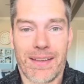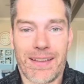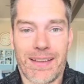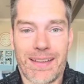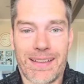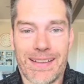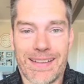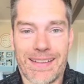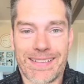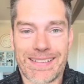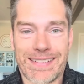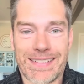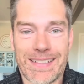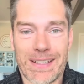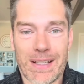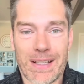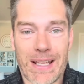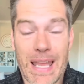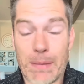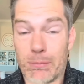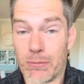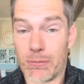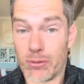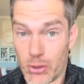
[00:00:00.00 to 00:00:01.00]
And
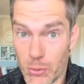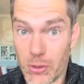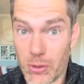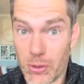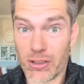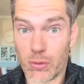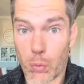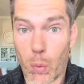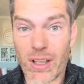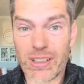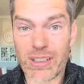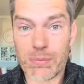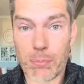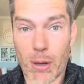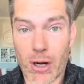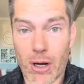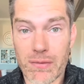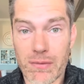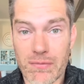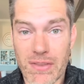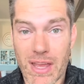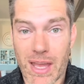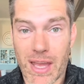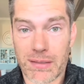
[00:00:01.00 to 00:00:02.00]
Judas was
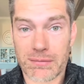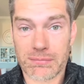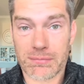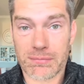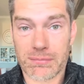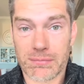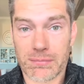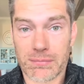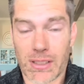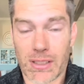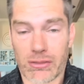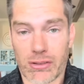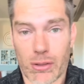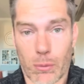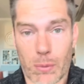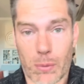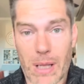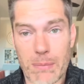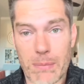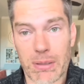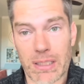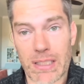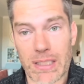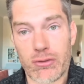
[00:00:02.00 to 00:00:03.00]
part of that. And so
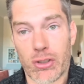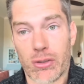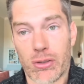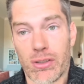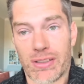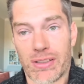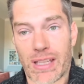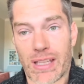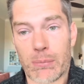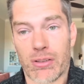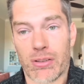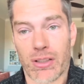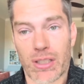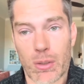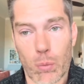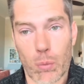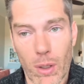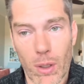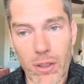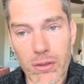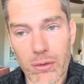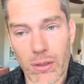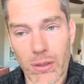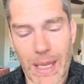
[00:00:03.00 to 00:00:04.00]
I believe Judas absolutely
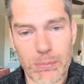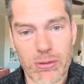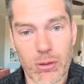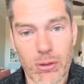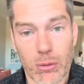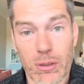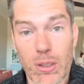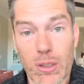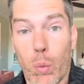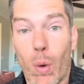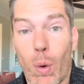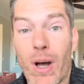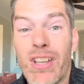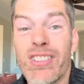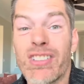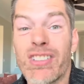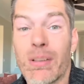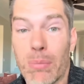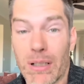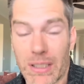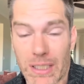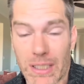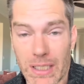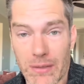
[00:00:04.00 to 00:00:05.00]
was
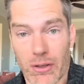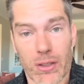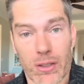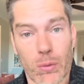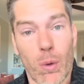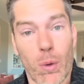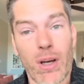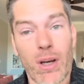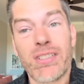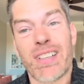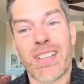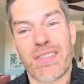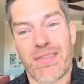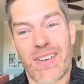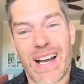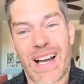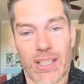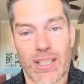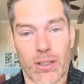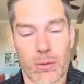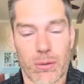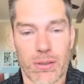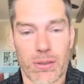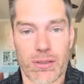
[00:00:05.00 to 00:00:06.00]
a believer and was a
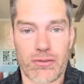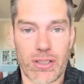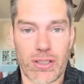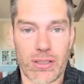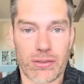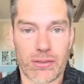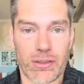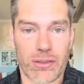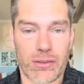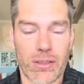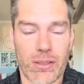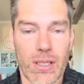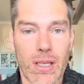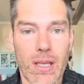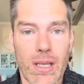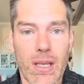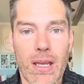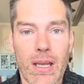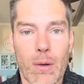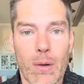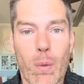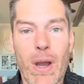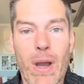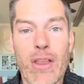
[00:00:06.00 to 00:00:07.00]
follower of Jesus.
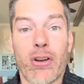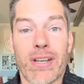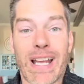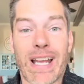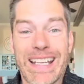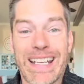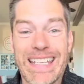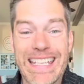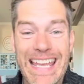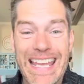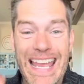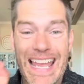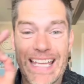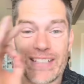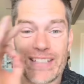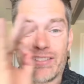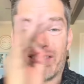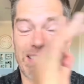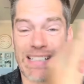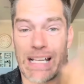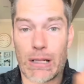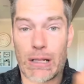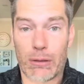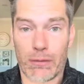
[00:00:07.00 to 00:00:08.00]
Whether or not he had
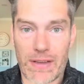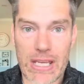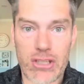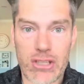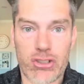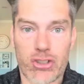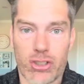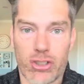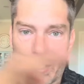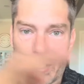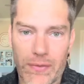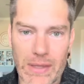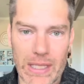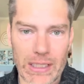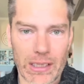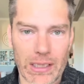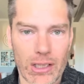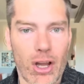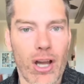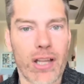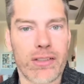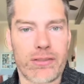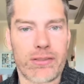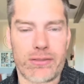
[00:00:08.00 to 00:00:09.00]
salvation and then
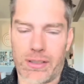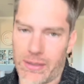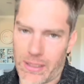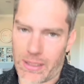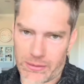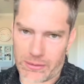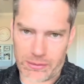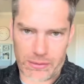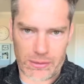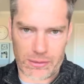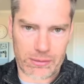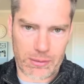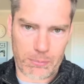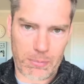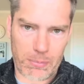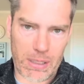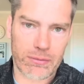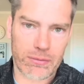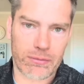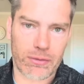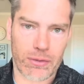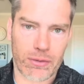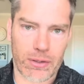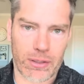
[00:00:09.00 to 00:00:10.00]
lost it, that's a
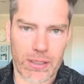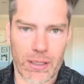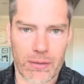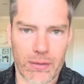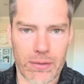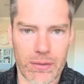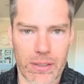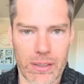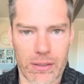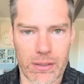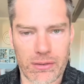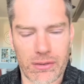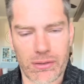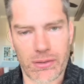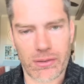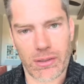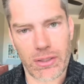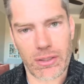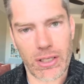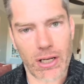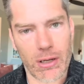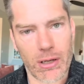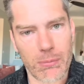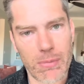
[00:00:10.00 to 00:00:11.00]
debate for the Calvinists
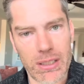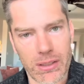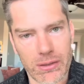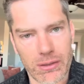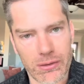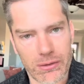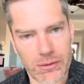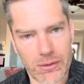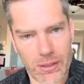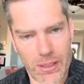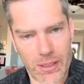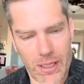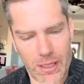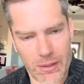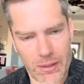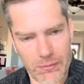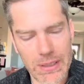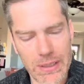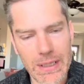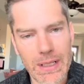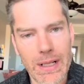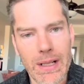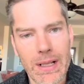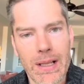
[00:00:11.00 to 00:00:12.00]
and the Arminians to
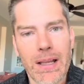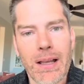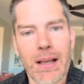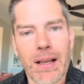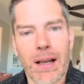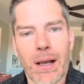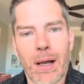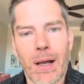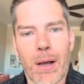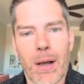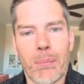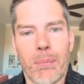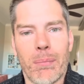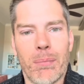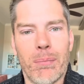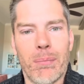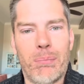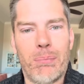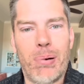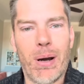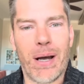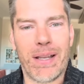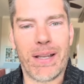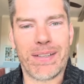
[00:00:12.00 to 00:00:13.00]
have.
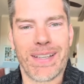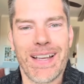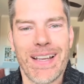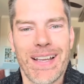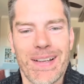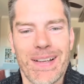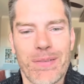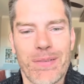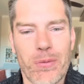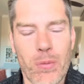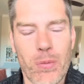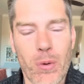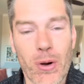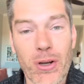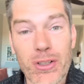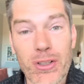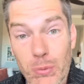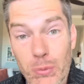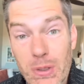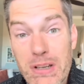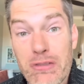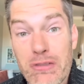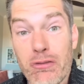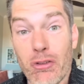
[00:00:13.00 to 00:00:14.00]
But we're
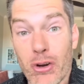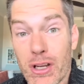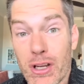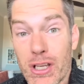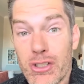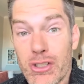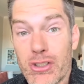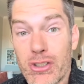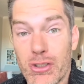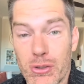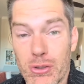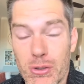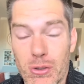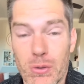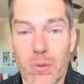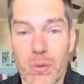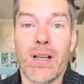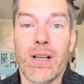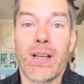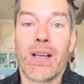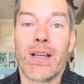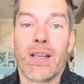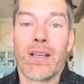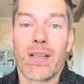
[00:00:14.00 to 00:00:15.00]
referring
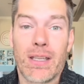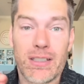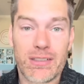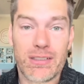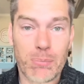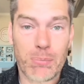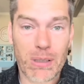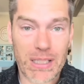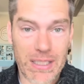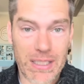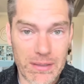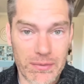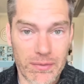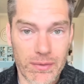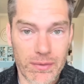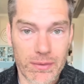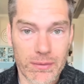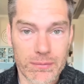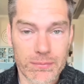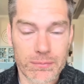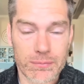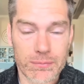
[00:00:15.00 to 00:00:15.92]
to his belief.